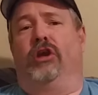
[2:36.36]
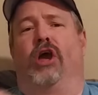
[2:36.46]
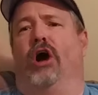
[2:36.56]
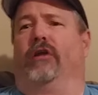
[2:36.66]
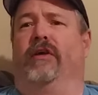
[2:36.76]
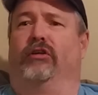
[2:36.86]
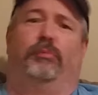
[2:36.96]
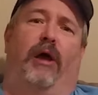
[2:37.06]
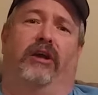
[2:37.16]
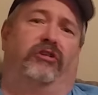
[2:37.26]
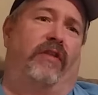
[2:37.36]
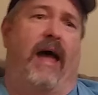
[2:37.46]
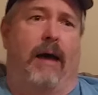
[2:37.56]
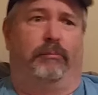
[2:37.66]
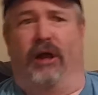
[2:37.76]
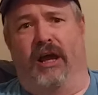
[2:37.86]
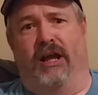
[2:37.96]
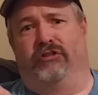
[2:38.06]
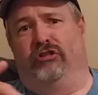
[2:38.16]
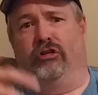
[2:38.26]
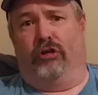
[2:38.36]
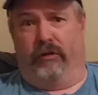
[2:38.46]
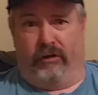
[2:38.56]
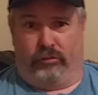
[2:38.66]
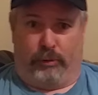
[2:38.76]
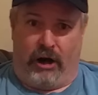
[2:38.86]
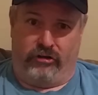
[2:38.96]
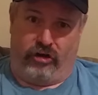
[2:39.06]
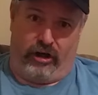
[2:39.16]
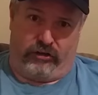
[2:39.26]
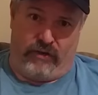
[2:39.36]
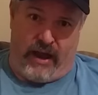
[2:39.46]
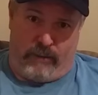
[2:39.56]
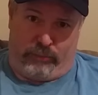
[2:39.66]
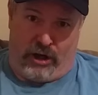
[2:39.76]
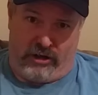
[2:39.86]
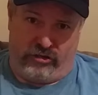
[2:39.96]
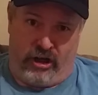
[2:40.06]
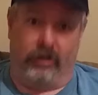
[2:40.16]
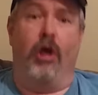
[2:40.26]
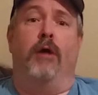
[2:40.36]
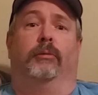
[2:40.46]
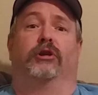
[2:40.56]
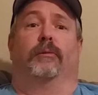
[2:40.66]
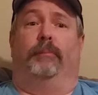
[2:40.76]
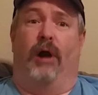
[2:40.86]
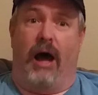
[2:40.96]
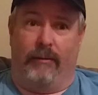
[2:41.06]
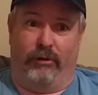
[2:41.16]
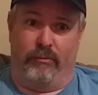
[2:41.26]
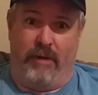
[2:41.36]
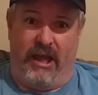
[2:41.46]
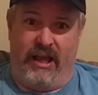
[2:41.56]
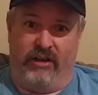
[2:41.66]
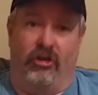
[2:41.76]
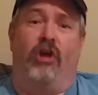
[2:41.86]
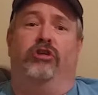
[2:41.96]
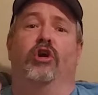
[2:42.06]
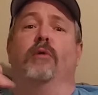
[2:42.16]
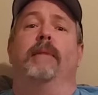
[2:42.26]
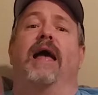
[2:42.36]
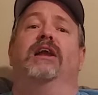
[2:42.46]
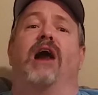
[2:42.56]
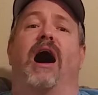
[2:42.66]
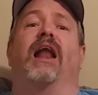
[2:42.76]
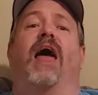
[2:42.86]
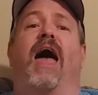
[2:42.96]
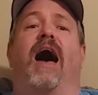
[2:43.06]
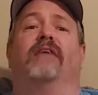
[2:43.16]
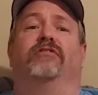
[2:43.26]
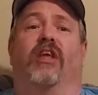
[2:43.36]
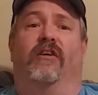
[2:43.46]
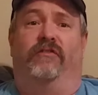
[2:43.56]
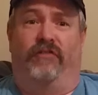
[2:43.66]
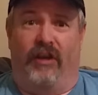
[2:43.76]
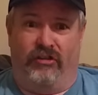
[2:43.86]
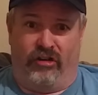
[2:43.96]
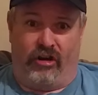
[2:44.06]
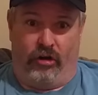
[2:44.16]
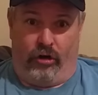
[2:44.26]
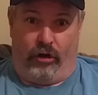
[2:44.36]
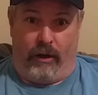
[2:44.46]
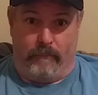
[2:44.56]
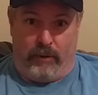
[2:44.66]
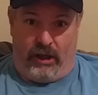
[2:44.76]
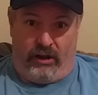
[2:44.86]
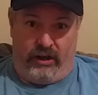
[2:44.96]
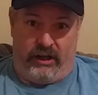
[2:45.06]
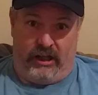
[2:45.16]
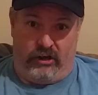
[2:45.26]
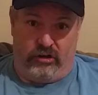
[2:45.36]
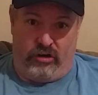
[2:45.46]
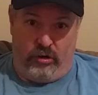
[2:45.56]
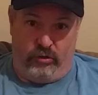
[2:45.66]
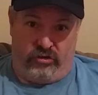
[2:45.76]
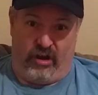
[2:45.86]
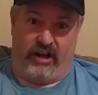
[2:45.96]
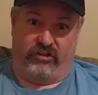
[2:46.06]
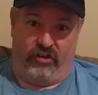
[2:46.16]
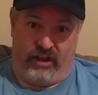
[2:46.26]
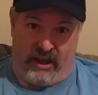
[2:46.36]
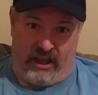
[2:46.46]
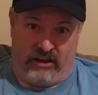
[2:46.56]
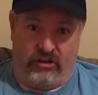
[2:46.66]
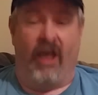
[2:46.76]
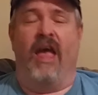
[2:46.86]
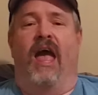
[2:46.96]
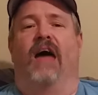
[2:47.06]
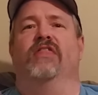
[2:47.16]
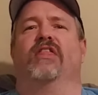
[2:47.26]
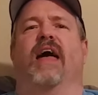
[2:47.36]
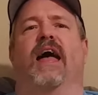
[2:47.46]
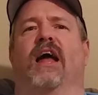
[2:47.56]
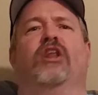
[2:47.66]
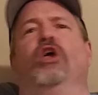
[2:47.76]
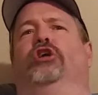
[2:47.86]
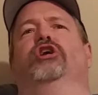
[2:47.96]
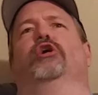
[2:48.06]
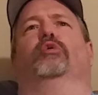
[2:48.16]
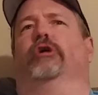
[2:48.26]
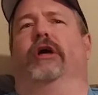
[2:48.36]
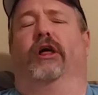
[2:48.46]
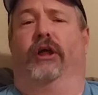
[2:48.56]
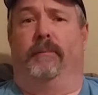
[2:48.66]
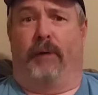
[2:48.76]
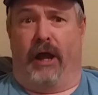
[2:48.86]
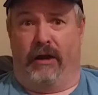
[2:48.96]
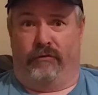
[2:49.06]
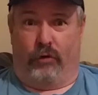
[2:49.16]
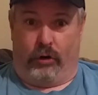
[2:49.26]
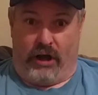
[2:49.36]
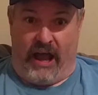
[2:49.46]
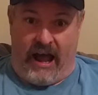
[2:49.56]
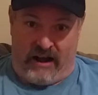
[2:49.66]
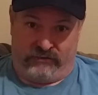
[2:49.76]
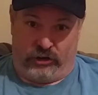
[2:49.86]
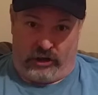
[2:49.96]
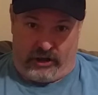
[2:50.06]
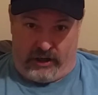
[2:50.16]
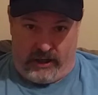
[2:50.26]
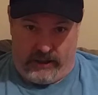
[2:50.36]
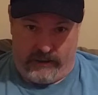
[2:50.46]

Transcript: you go to this place and that place and you do this project and that project. But the problem is you may not have the physical ability to do such things and then you really pay for it after.